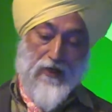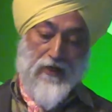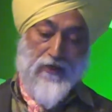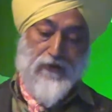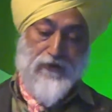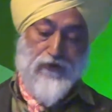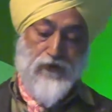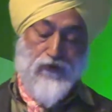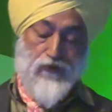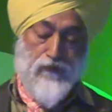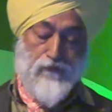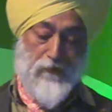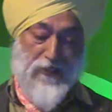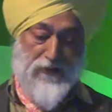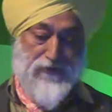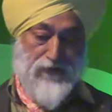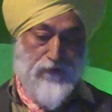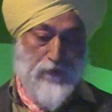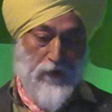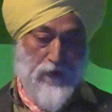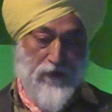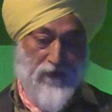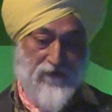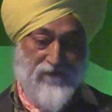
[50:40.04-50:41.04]
do much
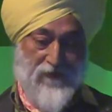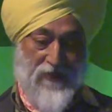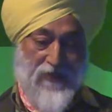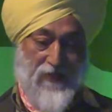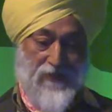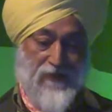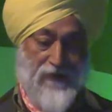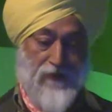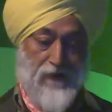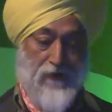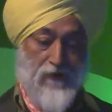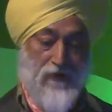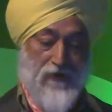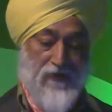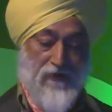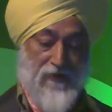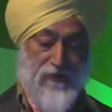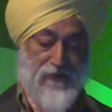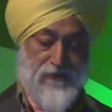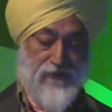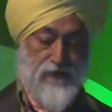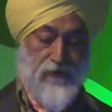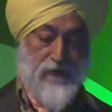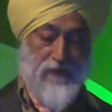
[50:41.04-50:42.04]
more of that in all our
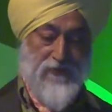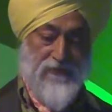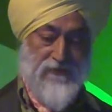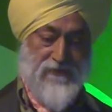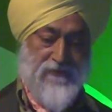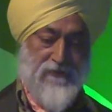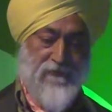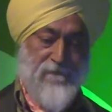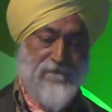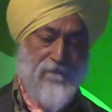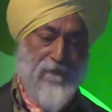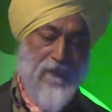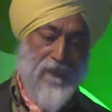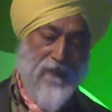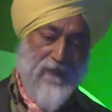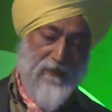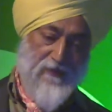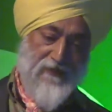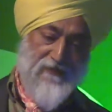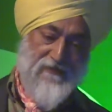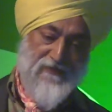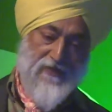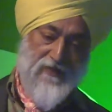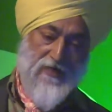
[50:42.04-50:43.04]
tours.
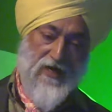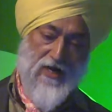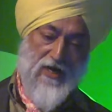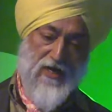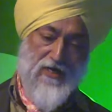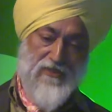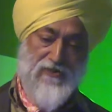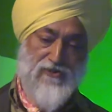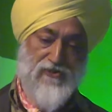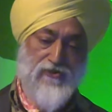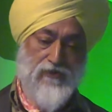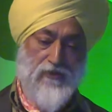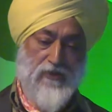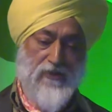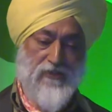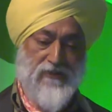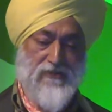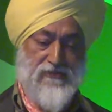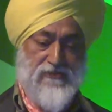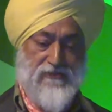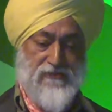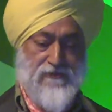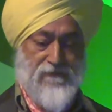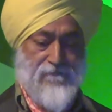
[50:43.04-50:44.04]
These are art
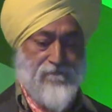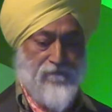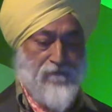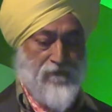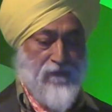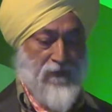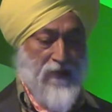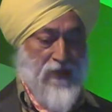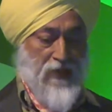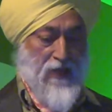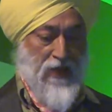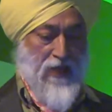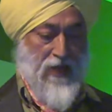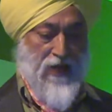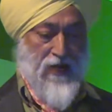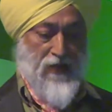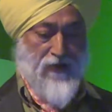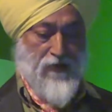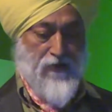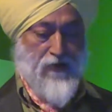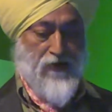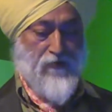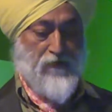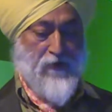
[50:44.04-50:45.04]
tours,
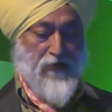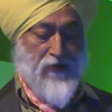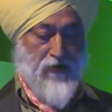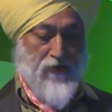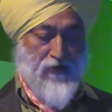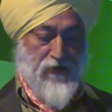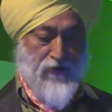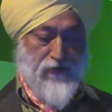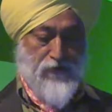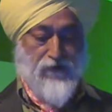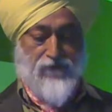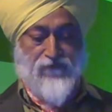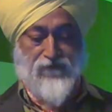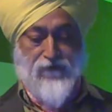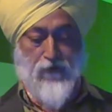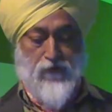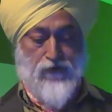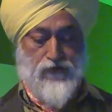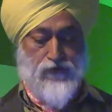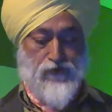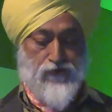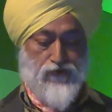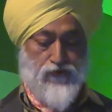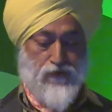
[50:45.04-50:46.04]
and we got into
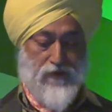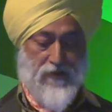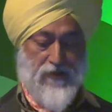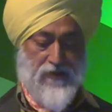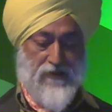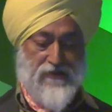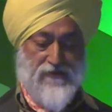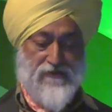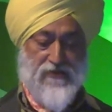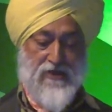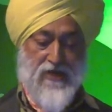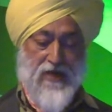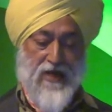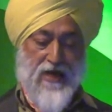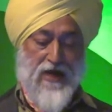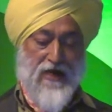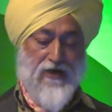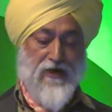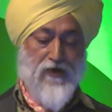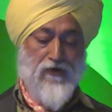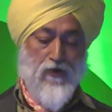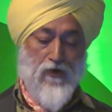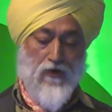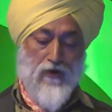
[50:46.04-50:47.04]
photo tours, and
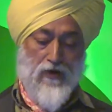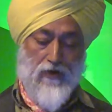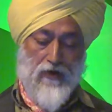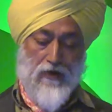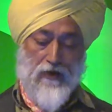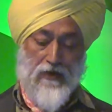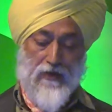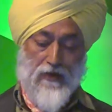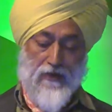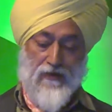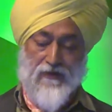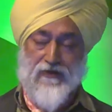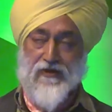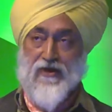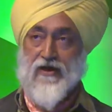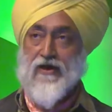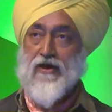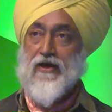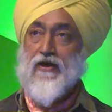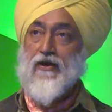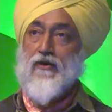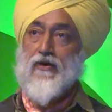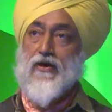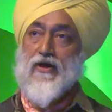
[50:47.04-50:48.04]
in all,
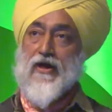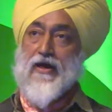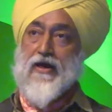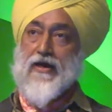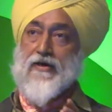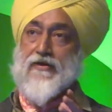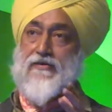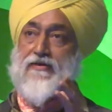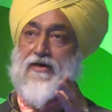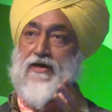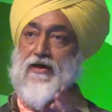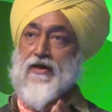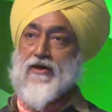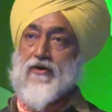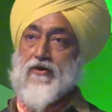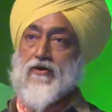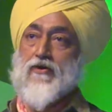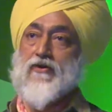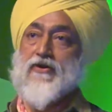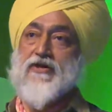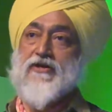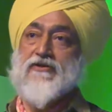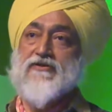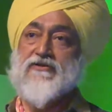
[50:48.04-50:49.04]
the entire
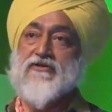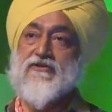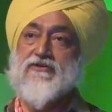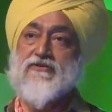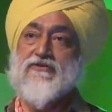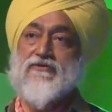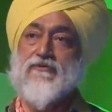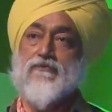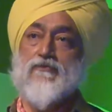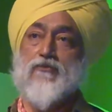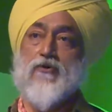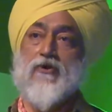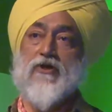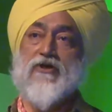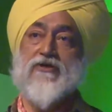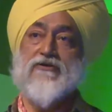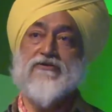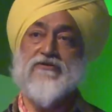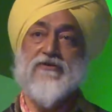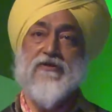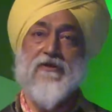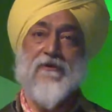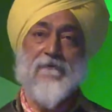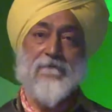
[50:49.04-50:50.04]
audit system
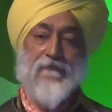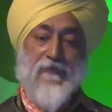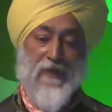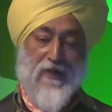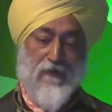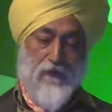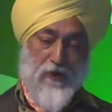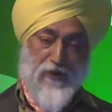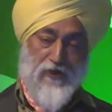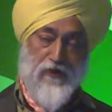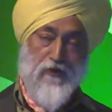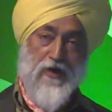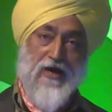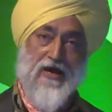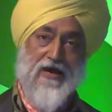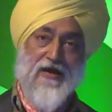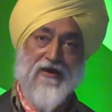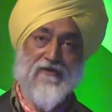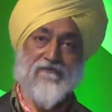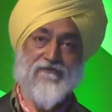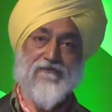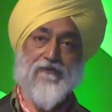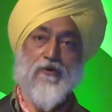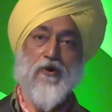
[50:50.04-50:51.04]
was that when you
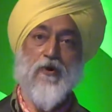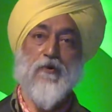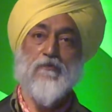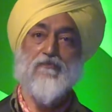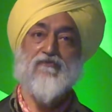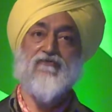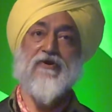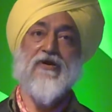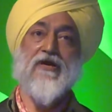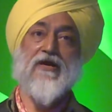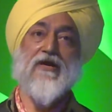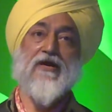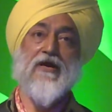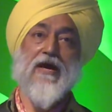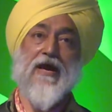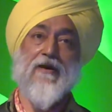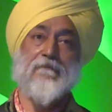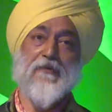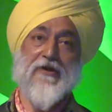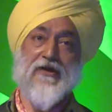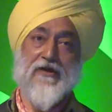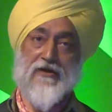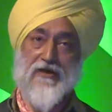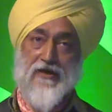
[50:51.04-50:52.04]
have hopefully
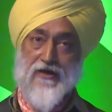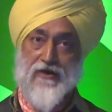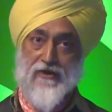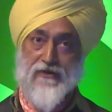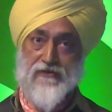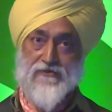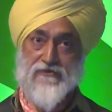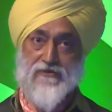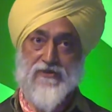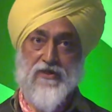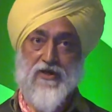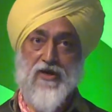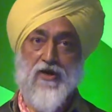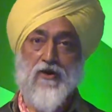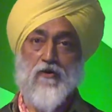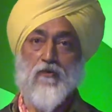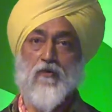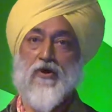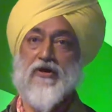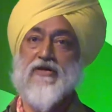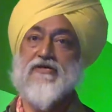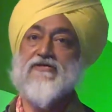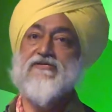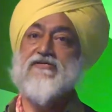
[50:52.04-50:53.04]
happy clients,
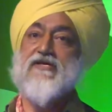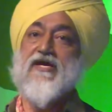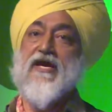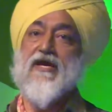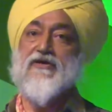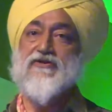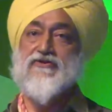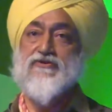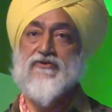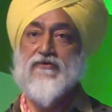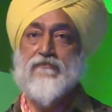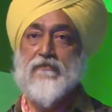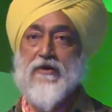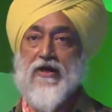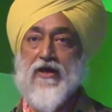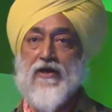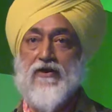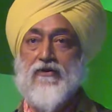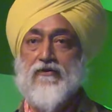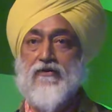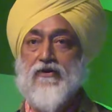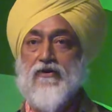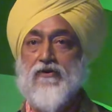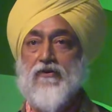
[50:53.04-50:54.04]
what is the extra mile
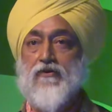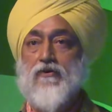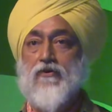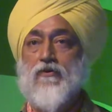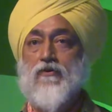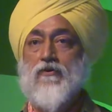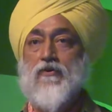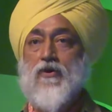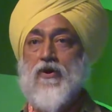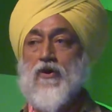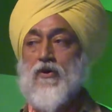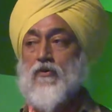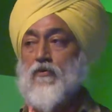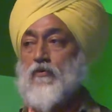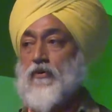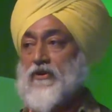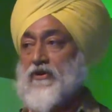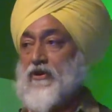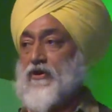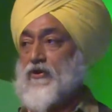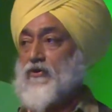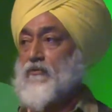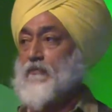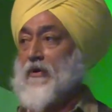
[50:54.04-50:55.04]
you can go with
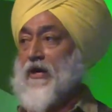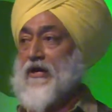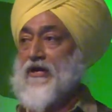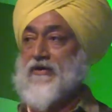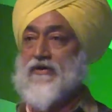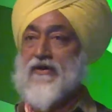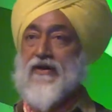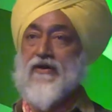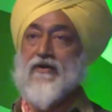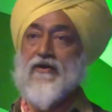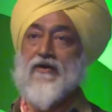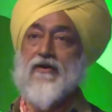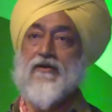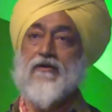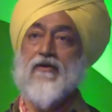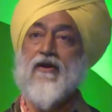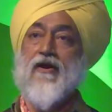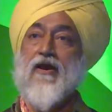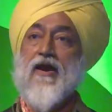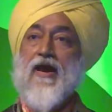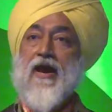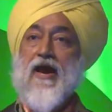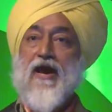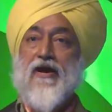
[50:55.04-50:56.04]
a humanitarian
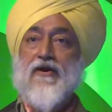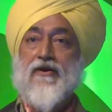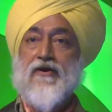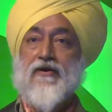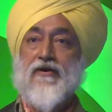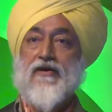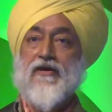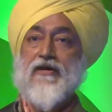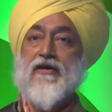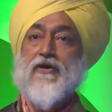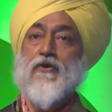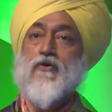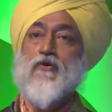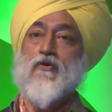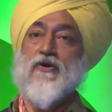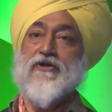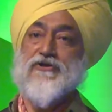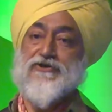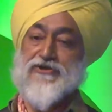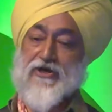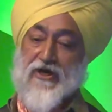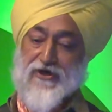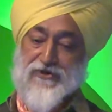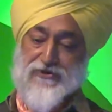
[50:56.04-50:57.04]
and an eco
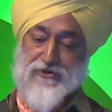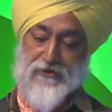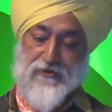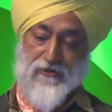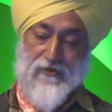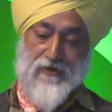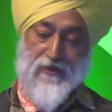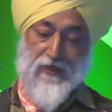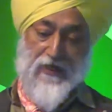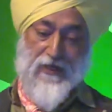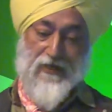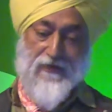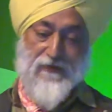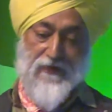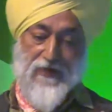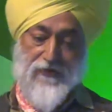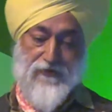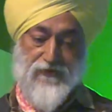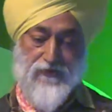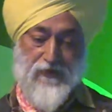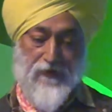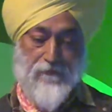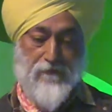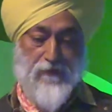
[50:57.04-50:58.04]
injection in that
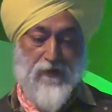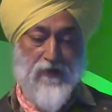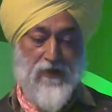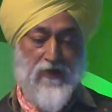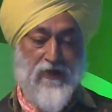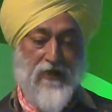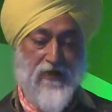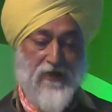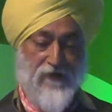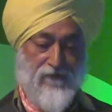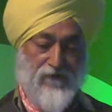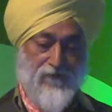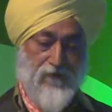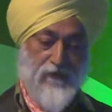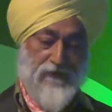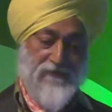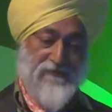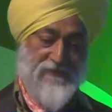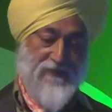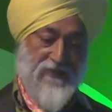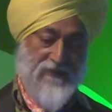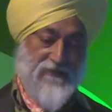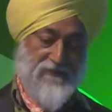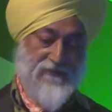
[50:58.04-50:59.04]
trip? And of course,
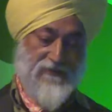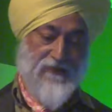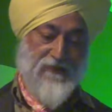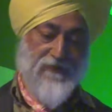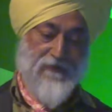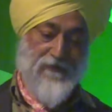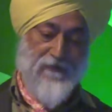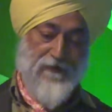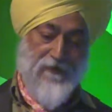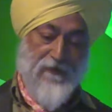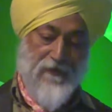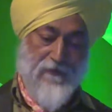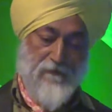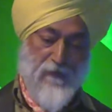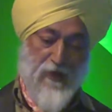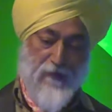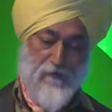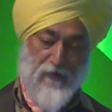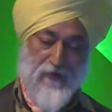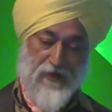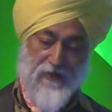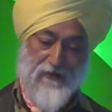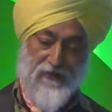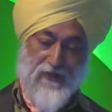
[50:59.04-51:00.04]
that's a
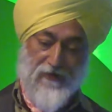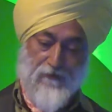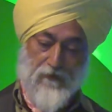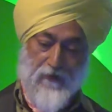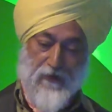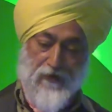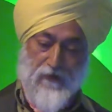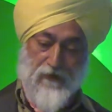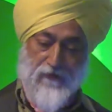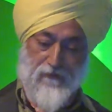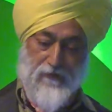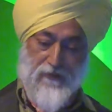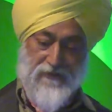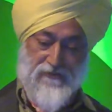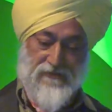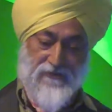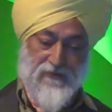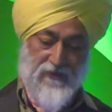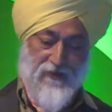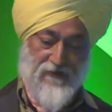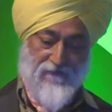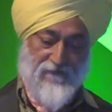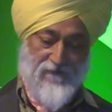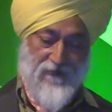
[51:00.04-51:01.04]
memory that we always
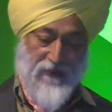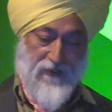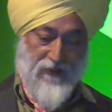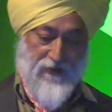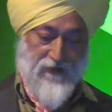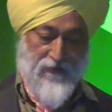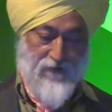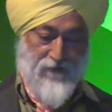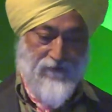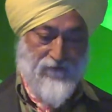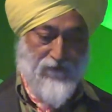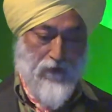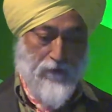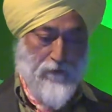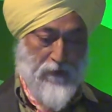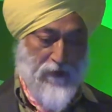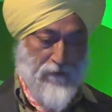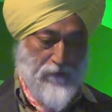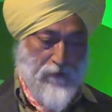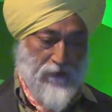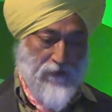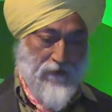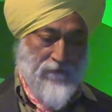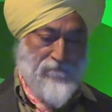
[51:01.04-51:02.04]
certify for
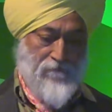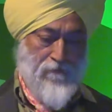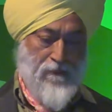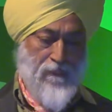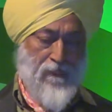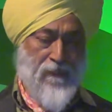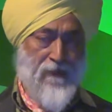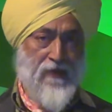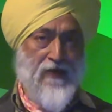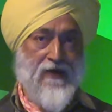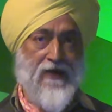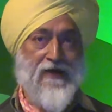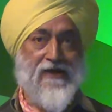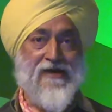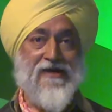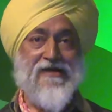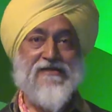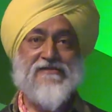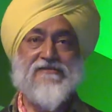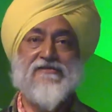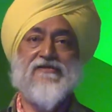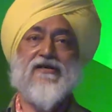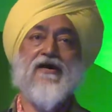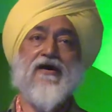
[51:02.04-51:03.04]
people.
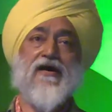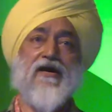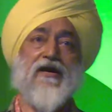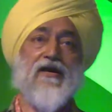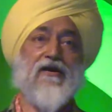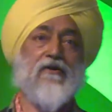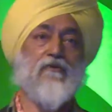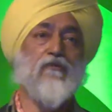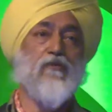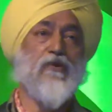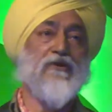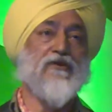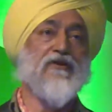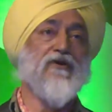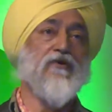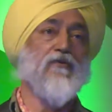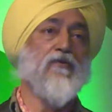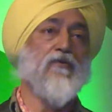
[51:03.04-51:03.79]
It's like with the